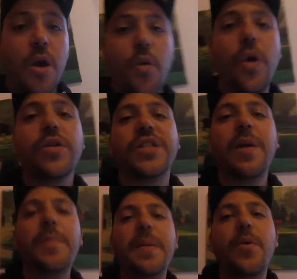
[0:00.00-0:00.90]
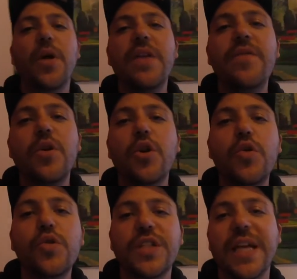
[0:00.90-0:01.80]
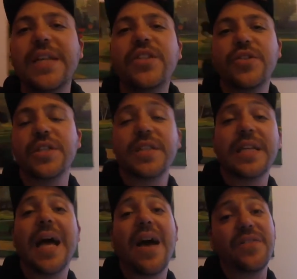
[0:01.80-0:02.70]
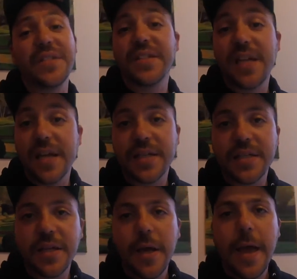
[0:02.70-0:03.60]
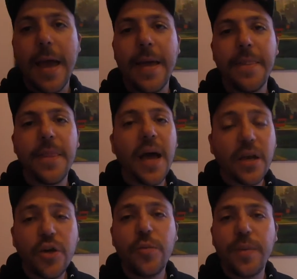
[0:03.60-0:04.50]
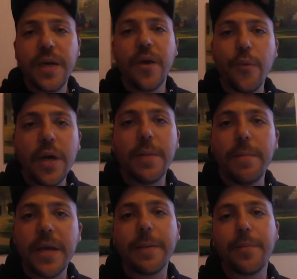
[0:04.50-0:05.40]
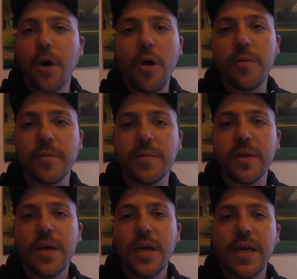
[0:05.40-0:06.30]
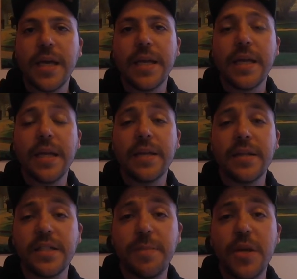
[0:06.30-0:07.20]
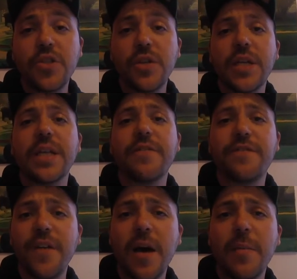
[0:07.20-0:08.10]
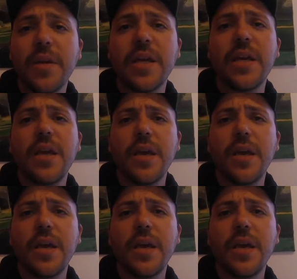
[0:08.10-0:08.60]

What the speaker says: Well, some people even lose interest in having sex, and that could be a really big problem in especially in a family,